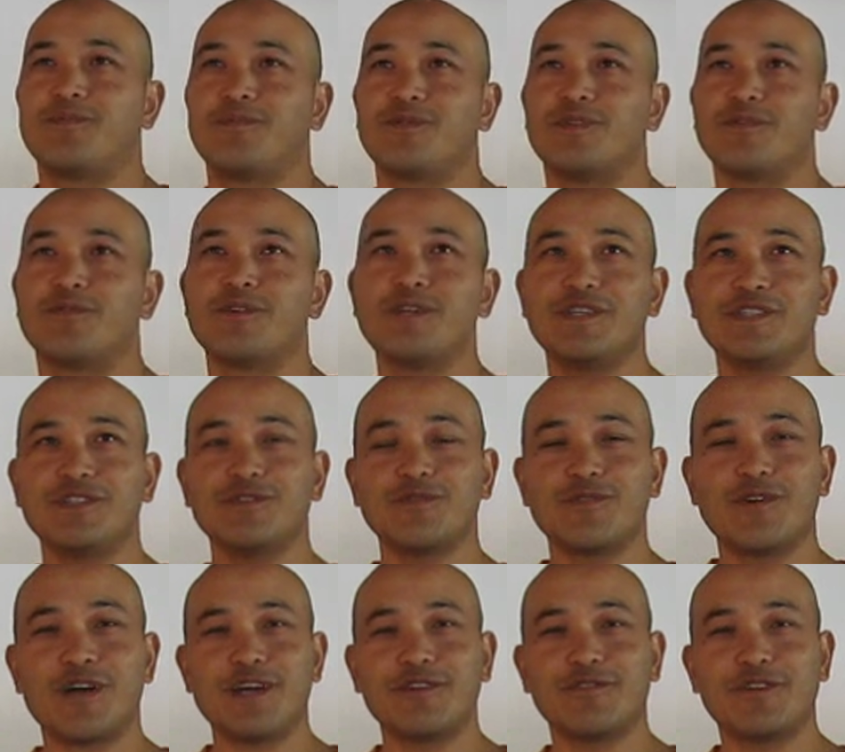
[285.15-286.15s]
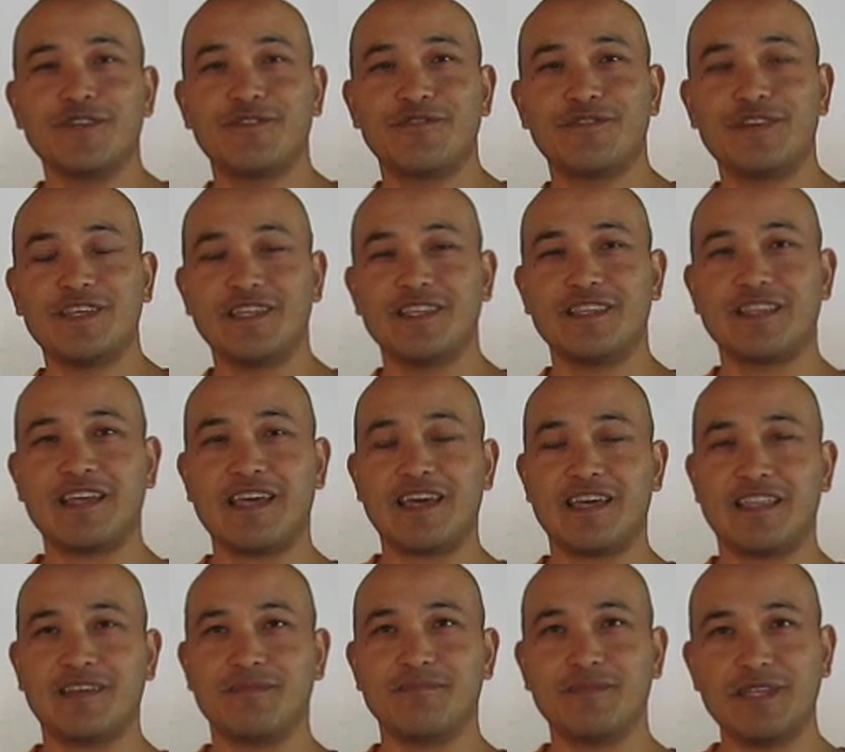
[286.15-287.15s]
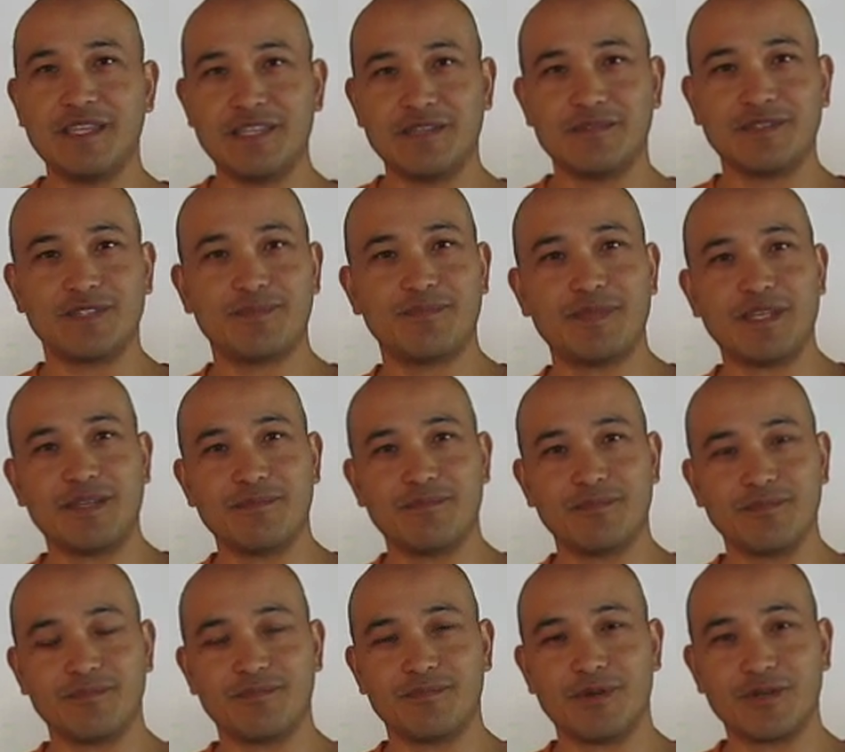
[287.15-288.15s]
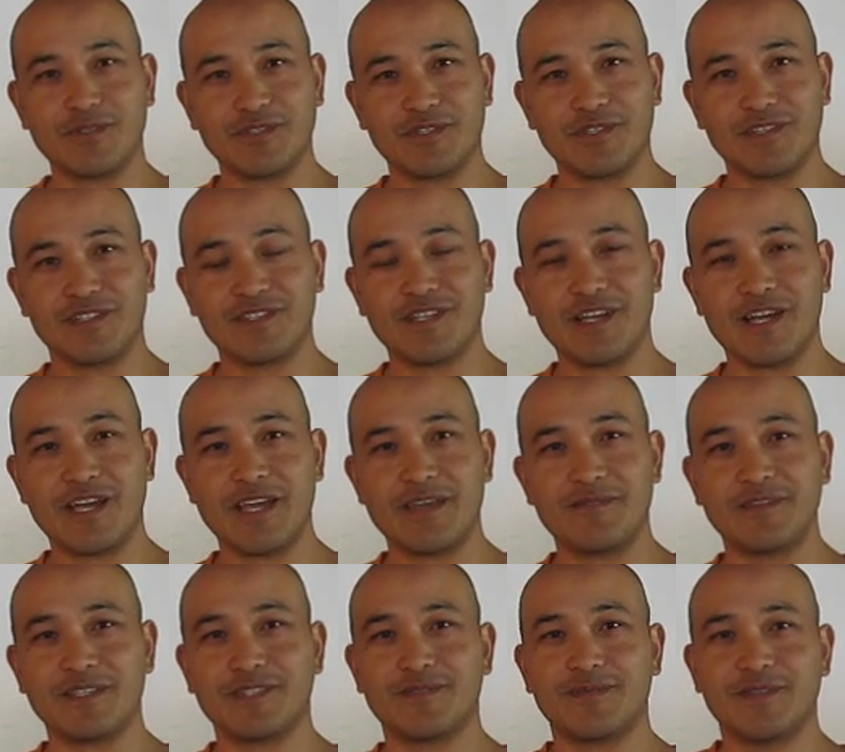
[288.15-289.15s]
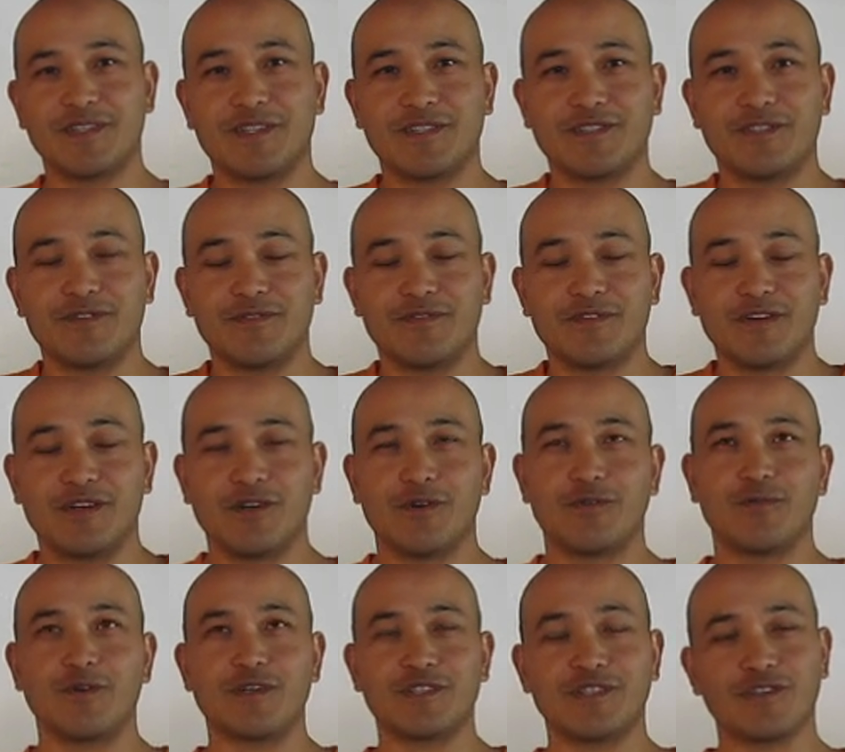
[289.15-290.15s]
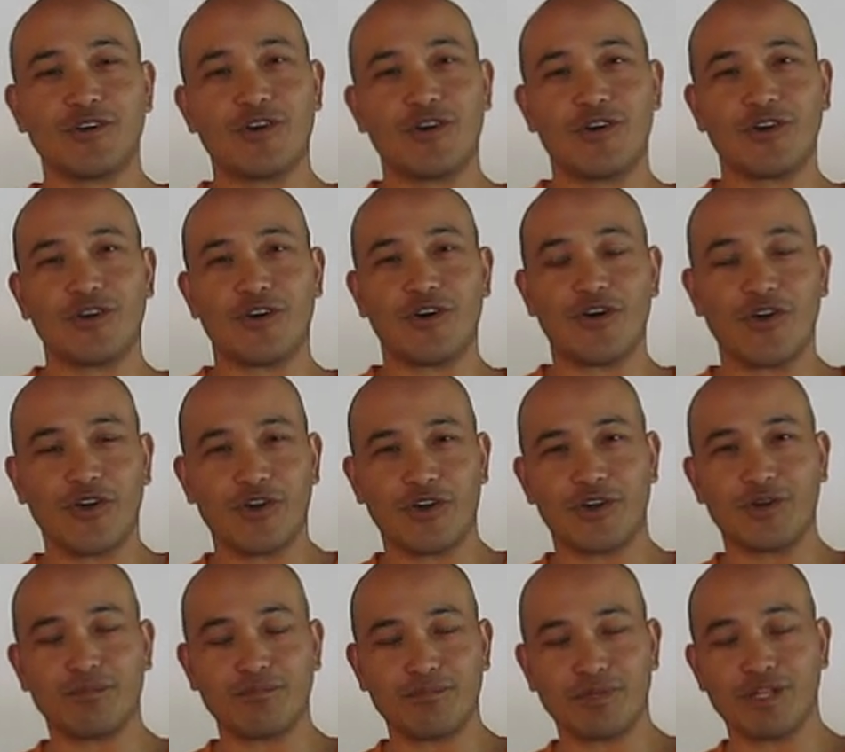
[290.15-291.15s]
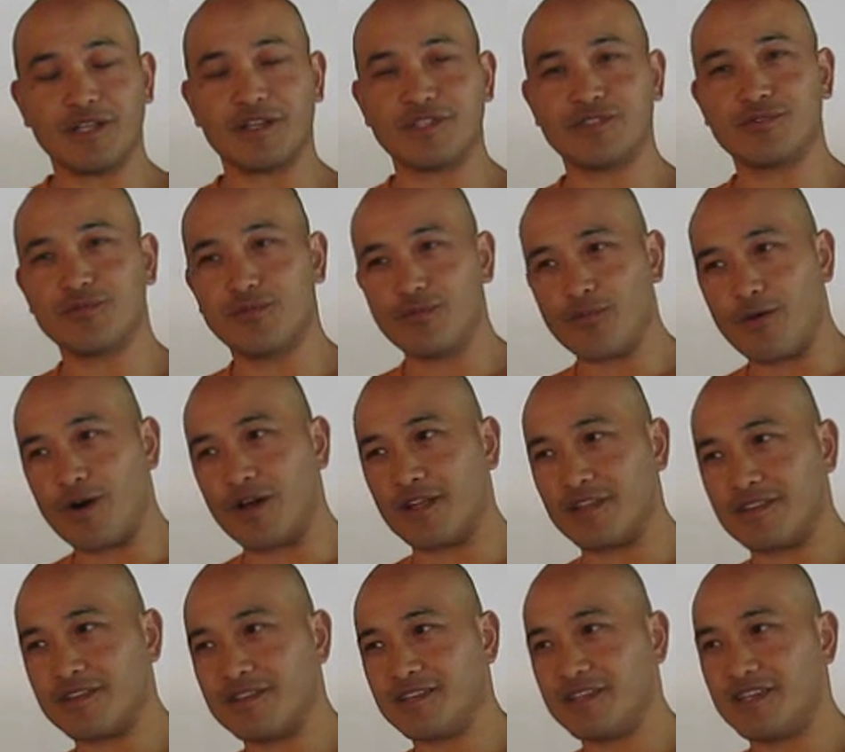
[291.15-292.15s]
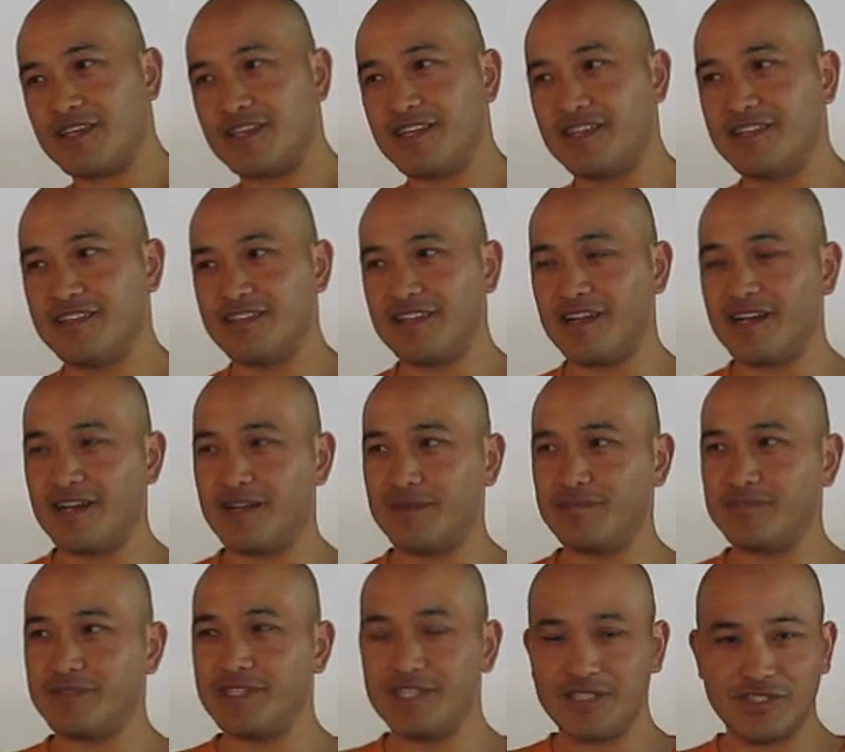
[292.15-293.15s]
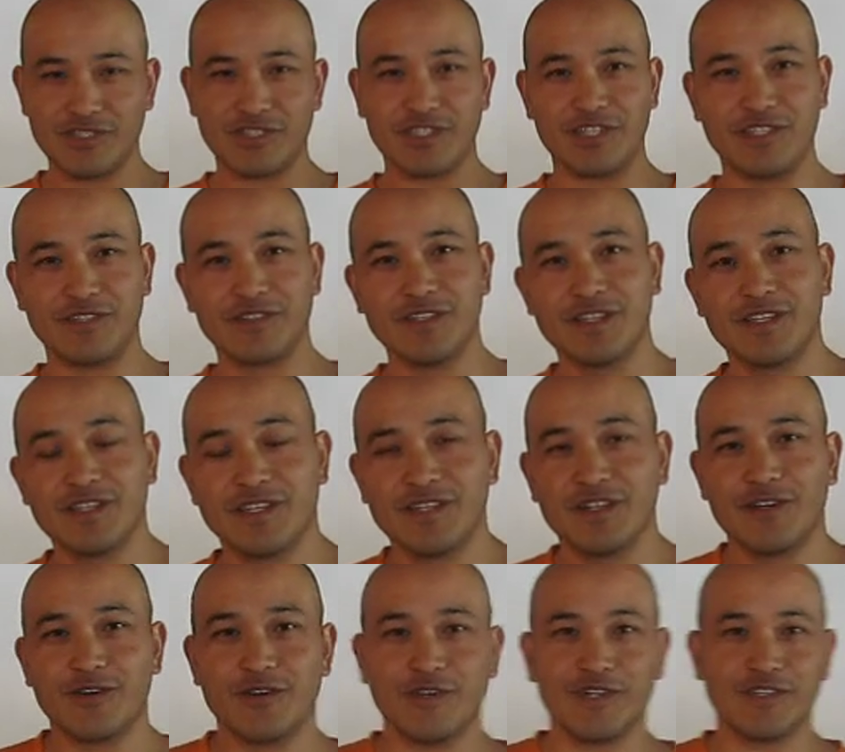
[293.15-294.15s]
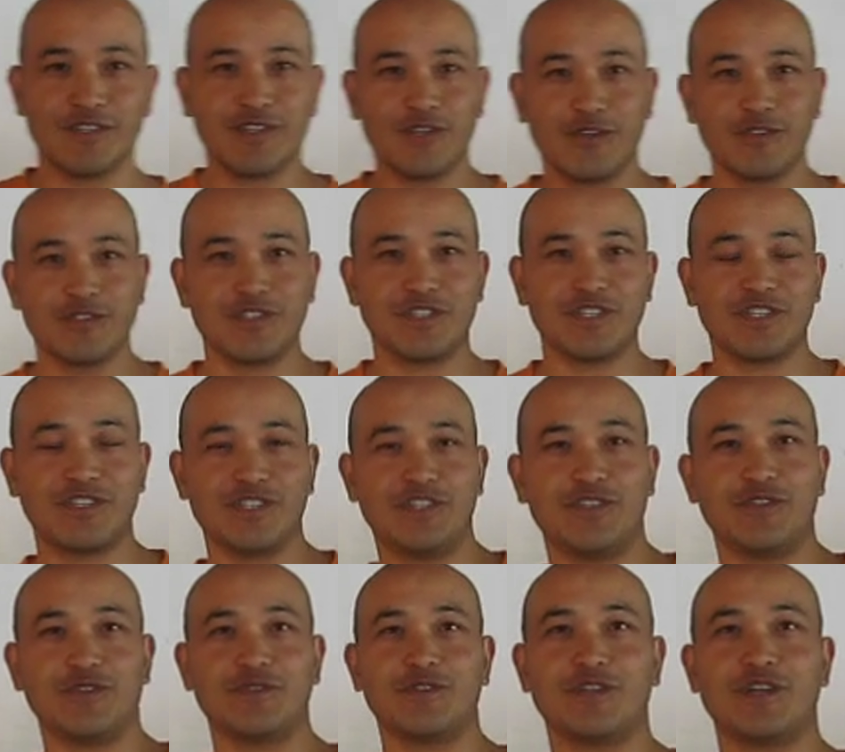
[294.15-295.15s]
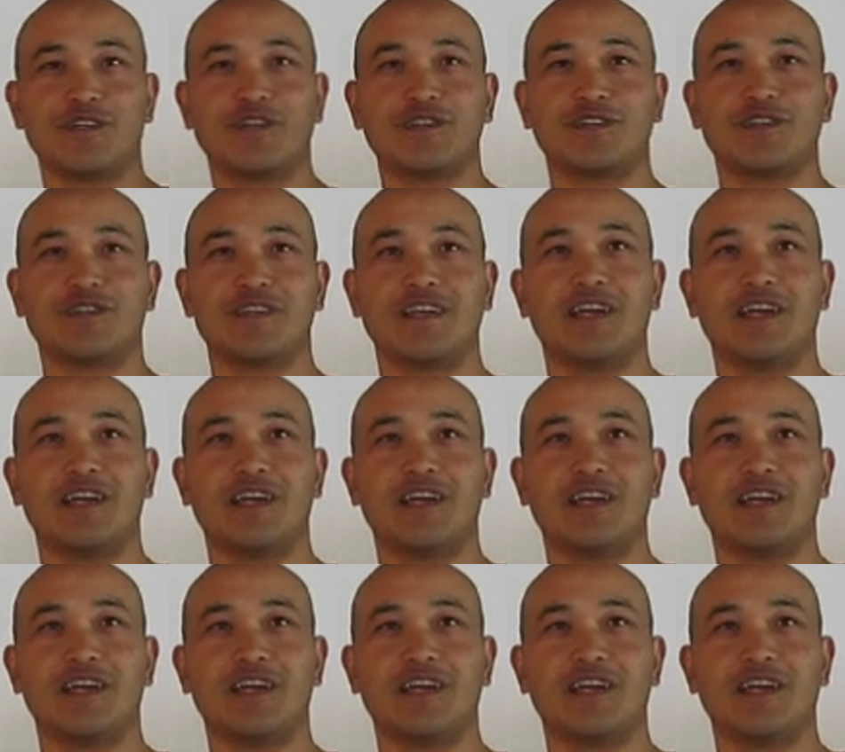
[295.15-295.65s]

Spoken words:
the reason why we feed at a medium speed most of the time is because of what's called R+1. In teaching or in coaching, you learn